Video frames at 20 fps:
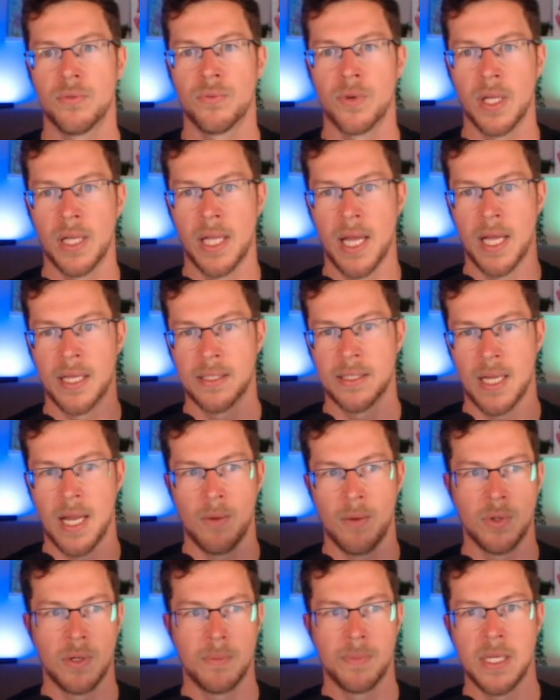realize I
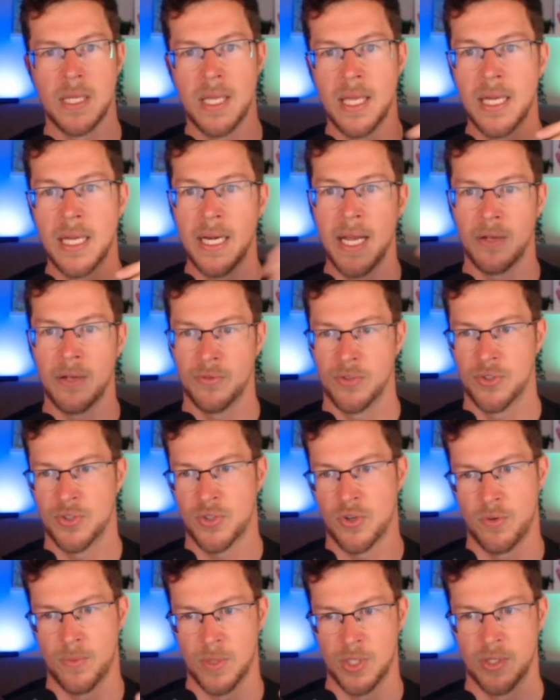want to be in and out and
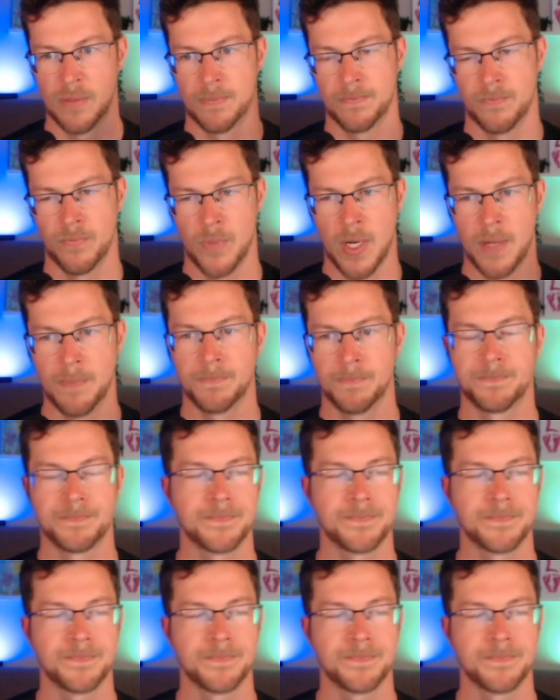skirmishing, right?